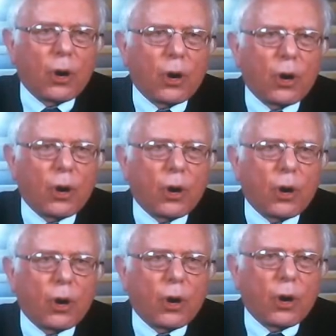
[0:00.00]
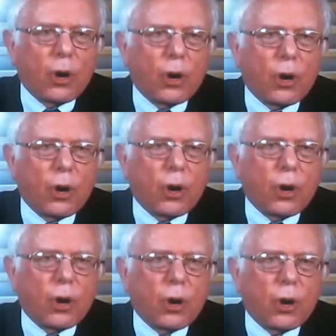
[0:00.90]

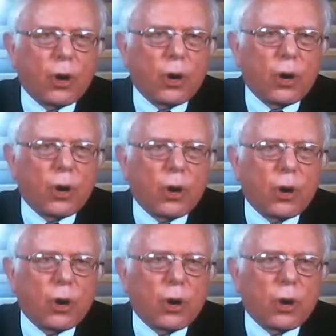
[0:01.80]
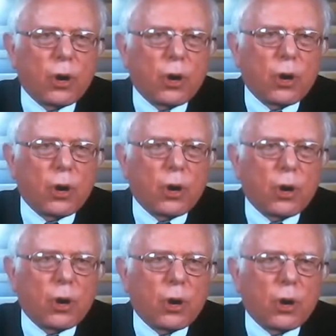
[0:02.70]

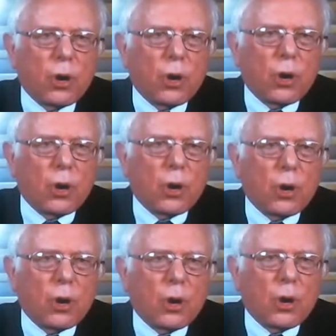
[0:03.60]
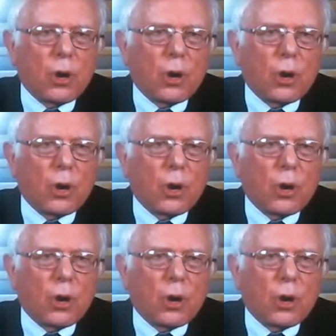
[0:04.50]
(not speaking)